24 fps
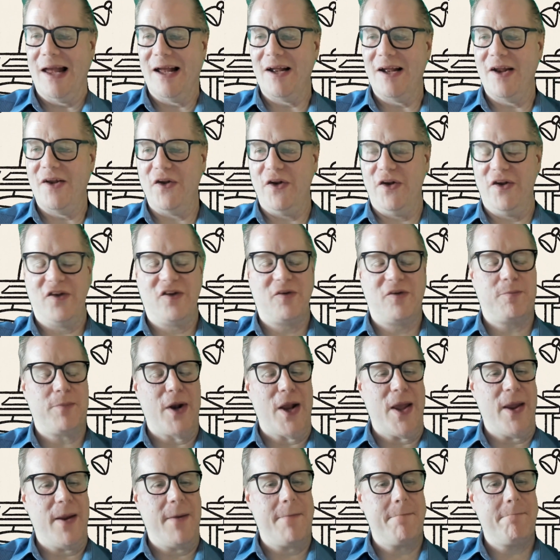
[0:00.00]
to
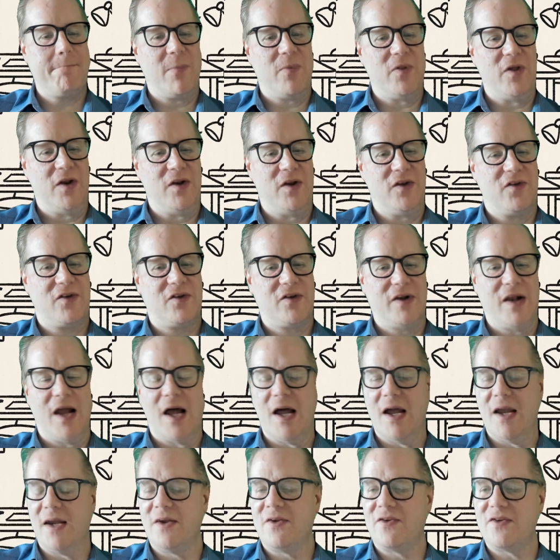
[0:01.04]
display these
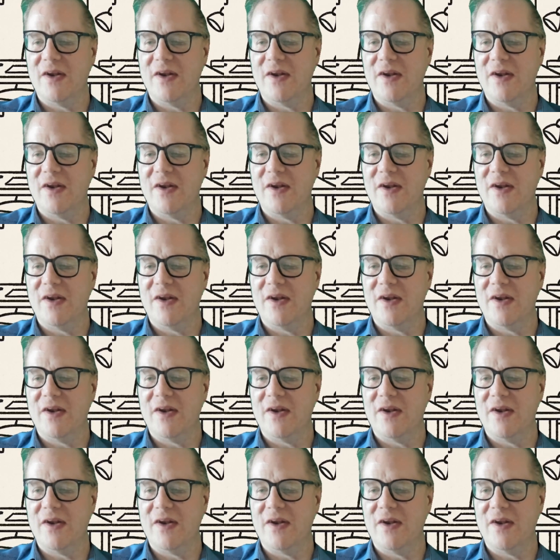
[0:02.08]
slides,